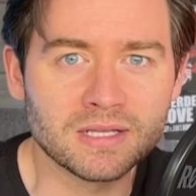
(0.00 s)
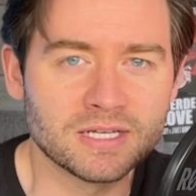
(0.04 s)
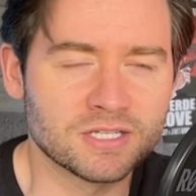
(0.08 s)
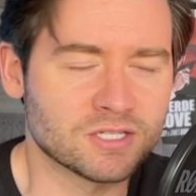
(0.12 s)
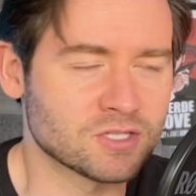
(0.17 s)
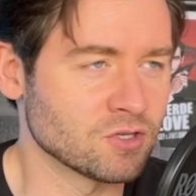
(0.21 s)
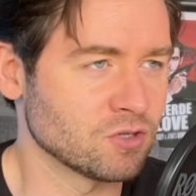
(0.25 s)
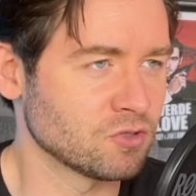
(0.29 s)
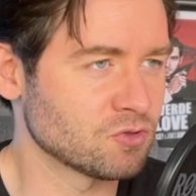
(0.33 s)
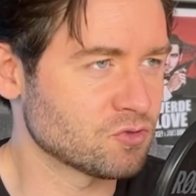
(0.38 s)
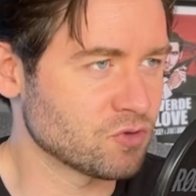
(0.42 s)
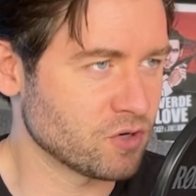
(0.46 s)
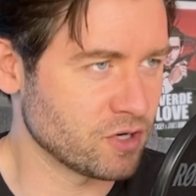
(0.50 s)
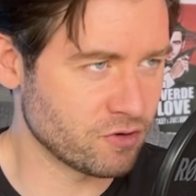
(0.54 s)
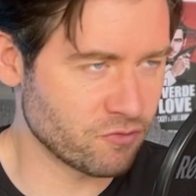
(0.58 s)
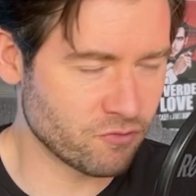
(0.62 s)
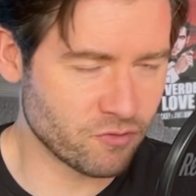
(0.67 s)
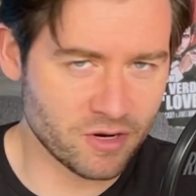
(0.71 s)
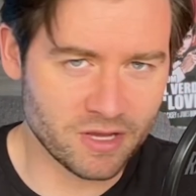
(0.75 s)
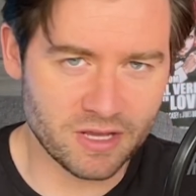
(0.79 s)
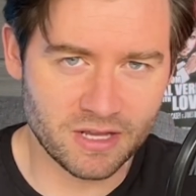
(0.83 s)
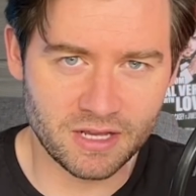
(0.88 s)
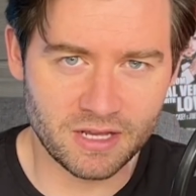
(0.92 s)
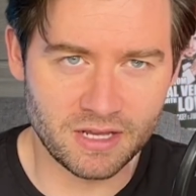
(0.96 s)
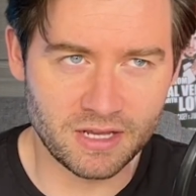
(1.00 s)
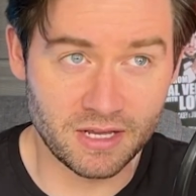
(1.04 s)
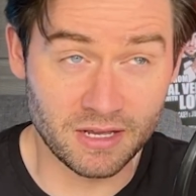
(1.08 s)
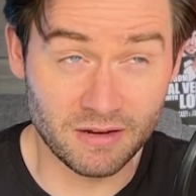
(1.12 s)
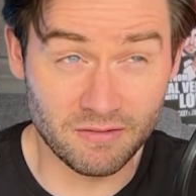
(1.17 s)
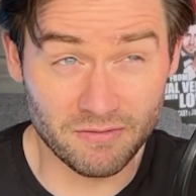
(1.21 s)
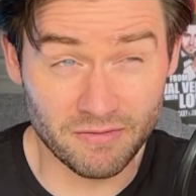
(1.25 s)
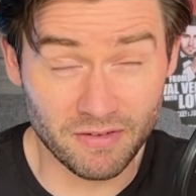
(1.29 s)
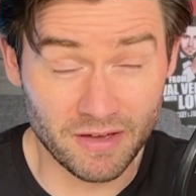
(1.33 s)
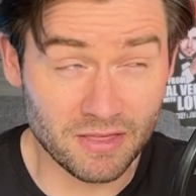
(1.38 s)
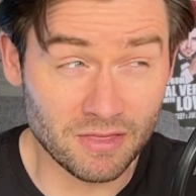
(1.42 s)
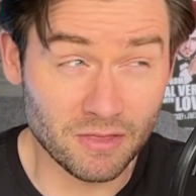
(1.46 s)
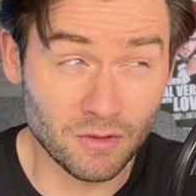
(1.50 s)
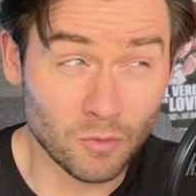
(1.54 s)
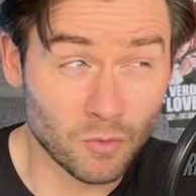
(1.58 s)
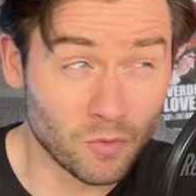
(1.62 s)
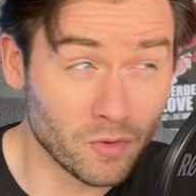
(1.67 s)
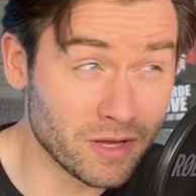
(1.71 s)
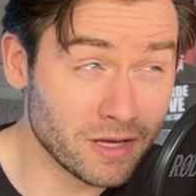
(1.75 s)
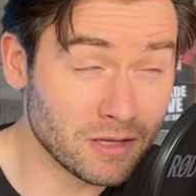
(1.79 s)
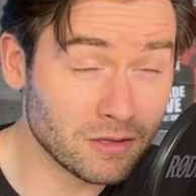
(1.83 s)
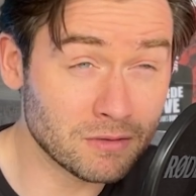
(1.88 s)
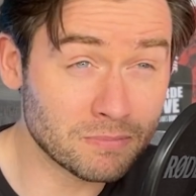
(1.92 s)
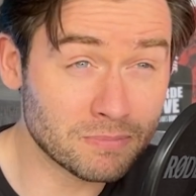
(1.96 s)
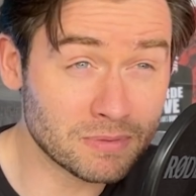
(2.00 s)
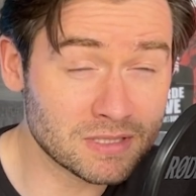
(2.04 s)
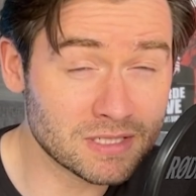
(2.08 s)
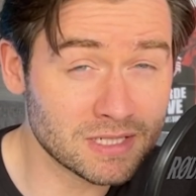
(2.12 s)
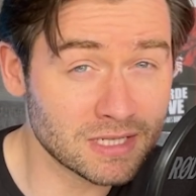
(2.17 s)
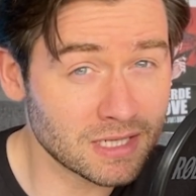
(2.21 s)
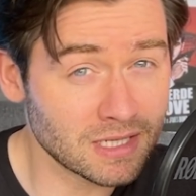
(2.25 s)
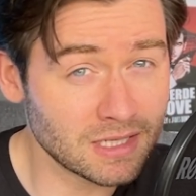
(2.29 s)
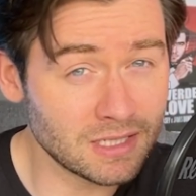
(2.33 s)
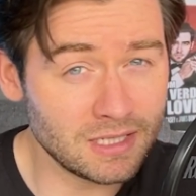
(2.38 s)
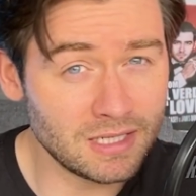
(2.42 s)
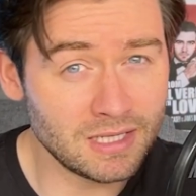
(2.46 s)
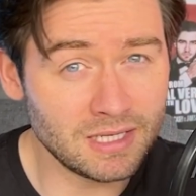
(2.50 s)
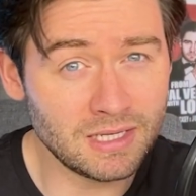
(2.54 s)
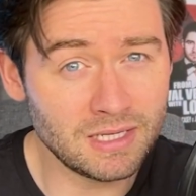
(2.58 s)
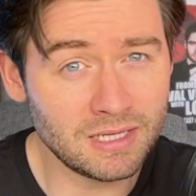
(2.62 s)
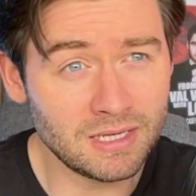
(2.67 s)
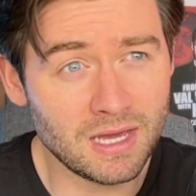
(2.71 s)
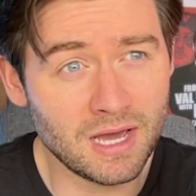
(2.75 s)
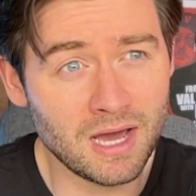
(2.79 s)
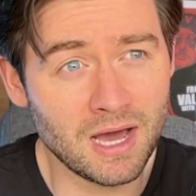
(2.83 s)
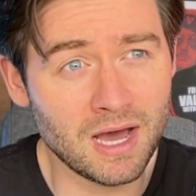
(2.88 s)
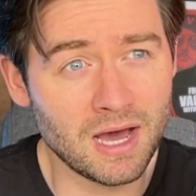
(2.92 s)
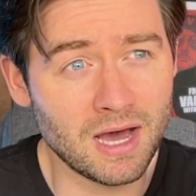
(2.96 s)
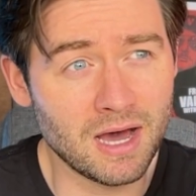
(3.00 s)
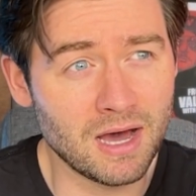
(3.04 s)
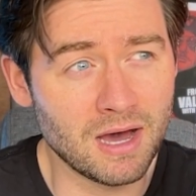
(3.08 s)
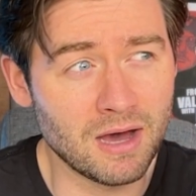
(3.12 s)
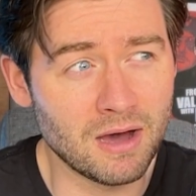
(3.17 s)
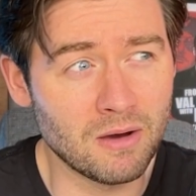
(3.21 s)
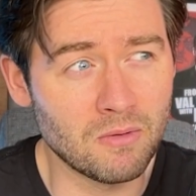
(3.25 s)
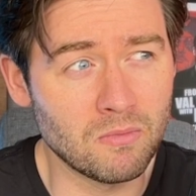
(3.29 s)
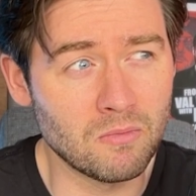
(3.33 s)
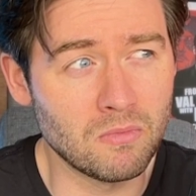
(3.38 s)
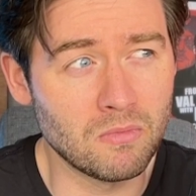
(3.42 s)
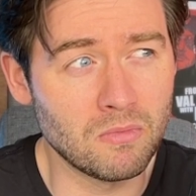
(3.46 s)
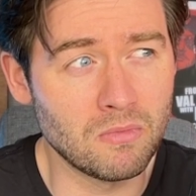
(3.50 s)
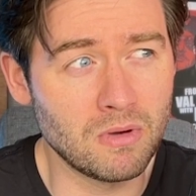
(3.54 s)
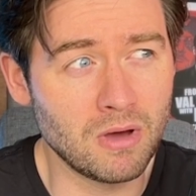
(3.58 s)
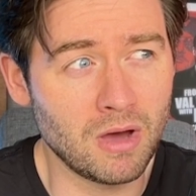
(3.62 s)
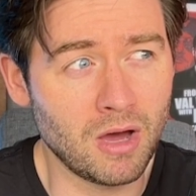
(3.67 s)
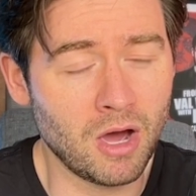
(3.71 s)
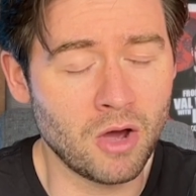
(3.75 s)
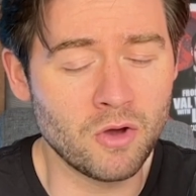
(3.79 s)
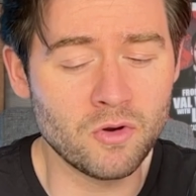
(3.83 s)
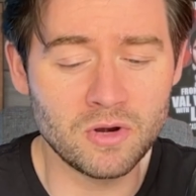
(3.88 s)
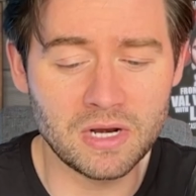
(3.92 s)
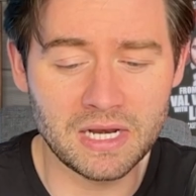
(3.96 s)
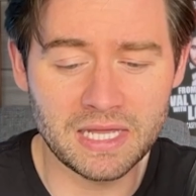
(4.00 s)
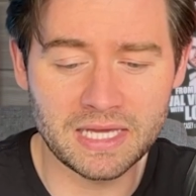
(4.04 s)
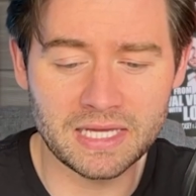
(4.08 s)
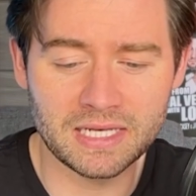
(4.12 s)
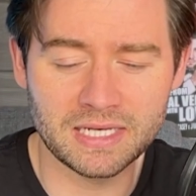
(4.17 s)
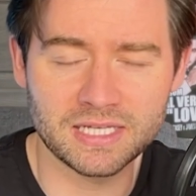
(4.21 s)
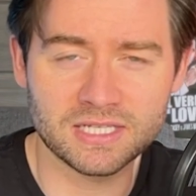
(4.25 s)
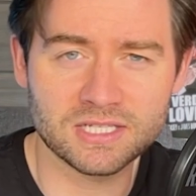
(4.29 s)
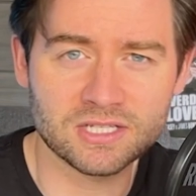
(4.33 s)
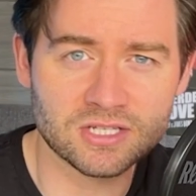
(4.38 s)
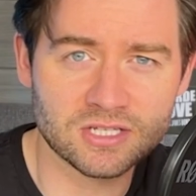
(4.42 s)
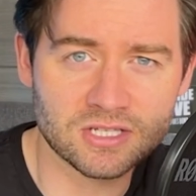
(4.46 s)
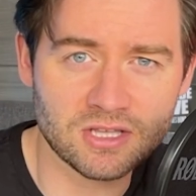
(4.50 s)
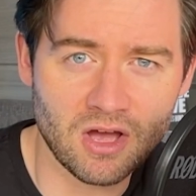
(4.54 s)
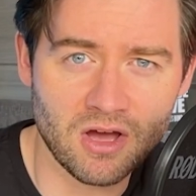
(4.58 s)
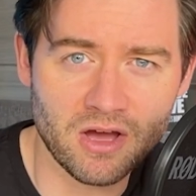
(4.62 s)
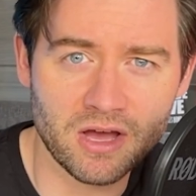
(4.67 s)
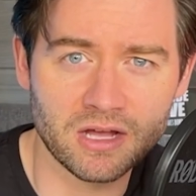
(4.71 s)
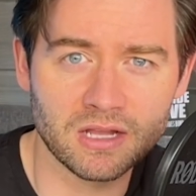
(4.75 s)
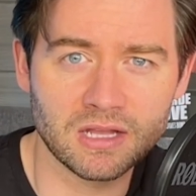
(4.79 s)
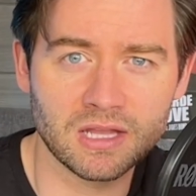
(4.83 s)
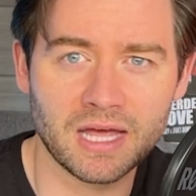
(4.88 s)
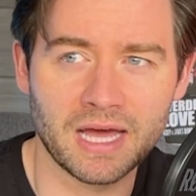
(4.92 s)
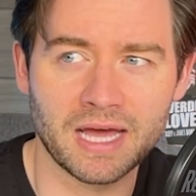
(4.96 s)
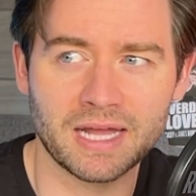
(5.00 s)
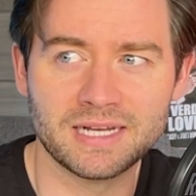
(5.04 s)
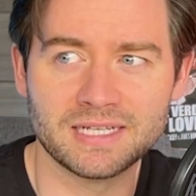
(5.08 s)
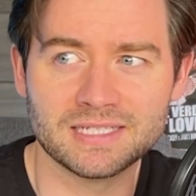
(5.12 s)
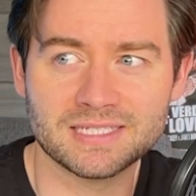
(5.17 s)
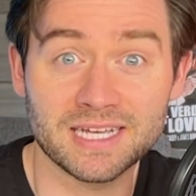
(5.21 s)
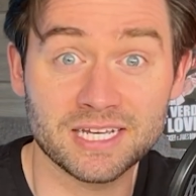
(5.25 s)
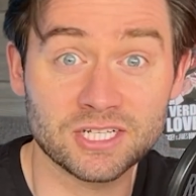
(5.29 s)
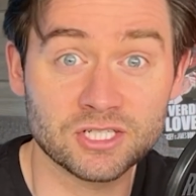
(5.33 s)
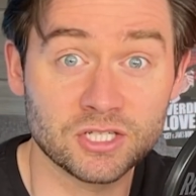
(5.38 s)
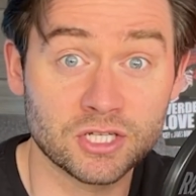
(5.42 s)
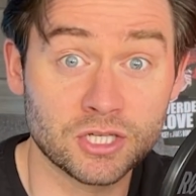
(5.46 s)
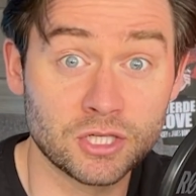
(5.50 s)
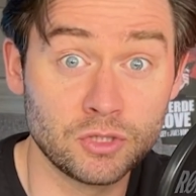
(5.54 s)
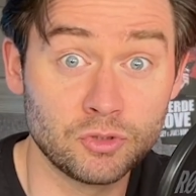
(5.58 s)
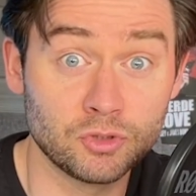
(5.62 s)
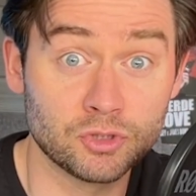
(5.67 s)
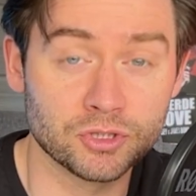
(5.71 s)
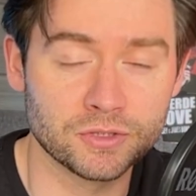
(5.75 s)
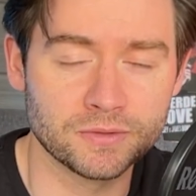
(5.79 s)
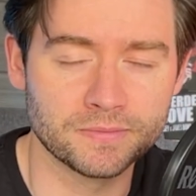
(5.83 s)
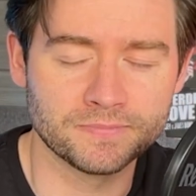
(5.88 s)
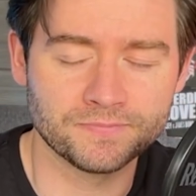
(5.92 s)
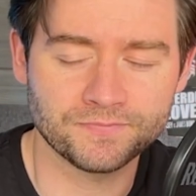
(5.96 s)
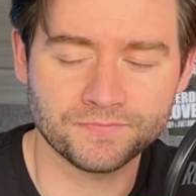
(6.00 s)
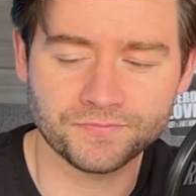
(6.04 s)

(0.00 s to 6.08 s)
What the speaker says: It's not trying to reinvent the wheel particularly, only in its style and its execution.